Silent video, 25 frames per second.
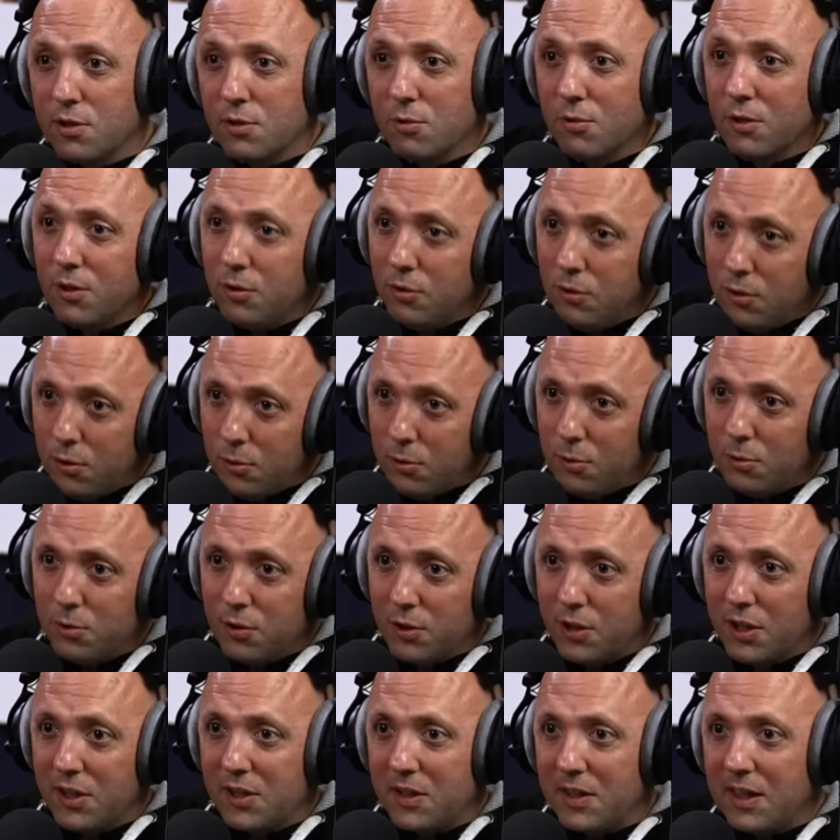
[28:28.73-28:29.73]
So
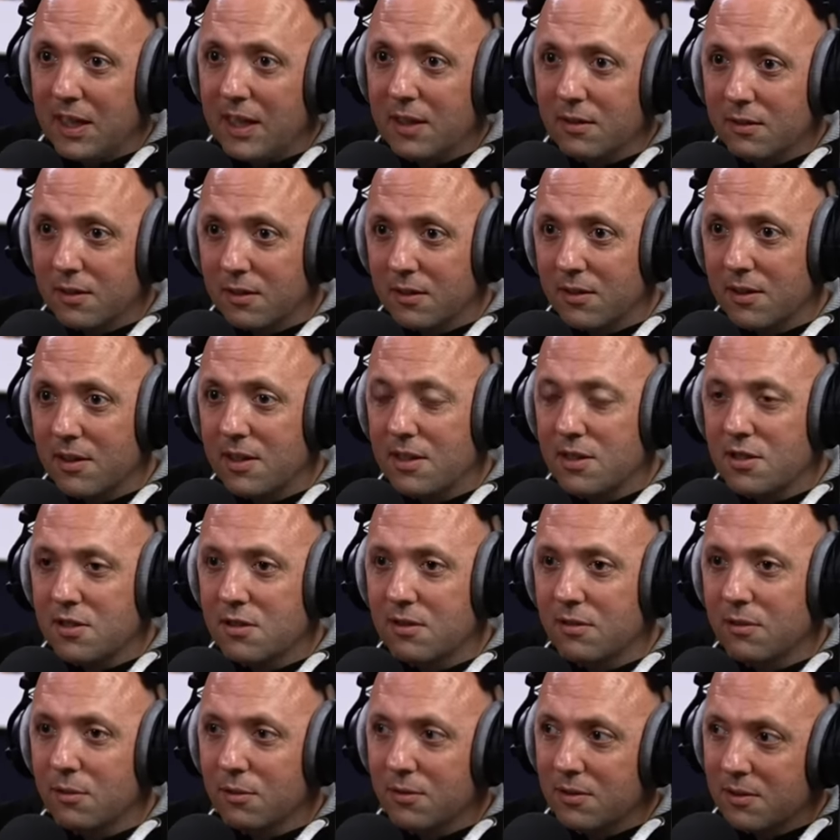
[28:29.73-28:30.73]
looking at Ayling, that it's
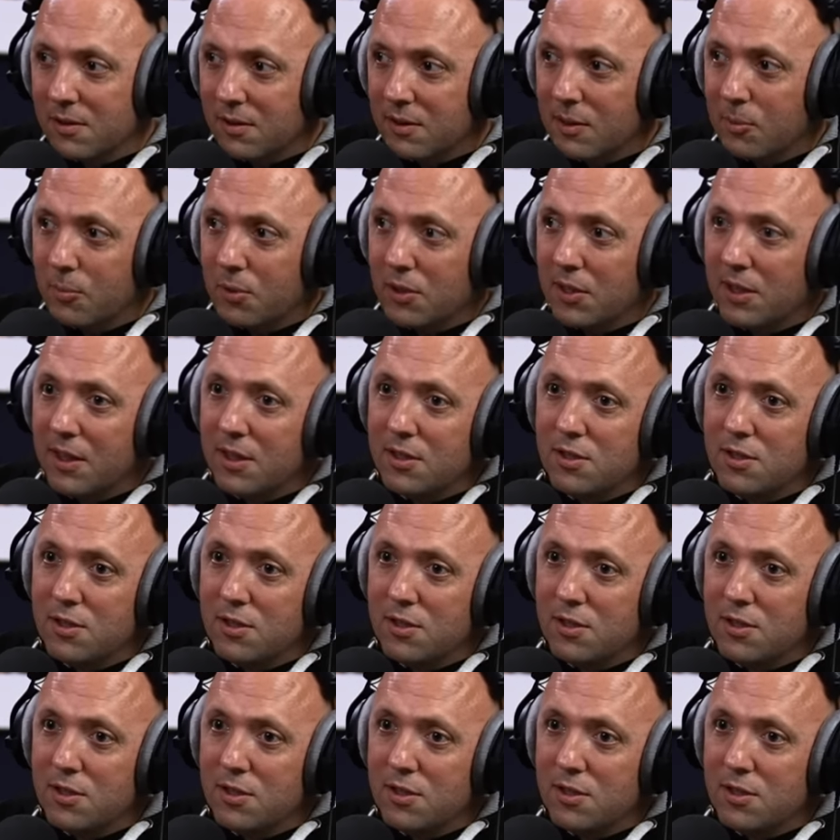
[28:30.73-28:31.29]
not deliberate,